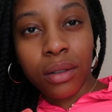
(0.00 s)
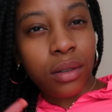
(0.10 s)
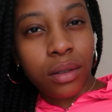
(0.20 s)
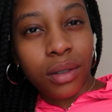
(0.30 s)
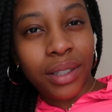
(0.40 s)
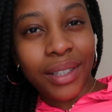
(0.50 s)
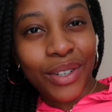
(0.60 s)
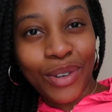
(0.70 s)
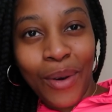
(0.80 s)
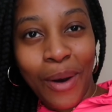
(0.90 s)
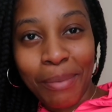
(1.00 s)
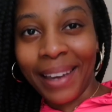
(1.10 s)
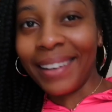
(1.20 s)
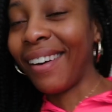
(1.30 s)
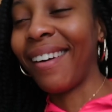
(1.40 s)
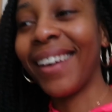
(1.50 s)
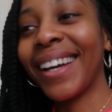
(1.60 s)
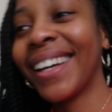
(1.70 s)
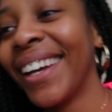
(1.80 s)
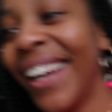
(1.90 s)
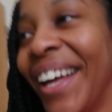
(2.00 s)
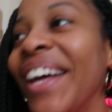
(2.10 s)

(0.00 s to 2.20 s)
You know what I mean? Like,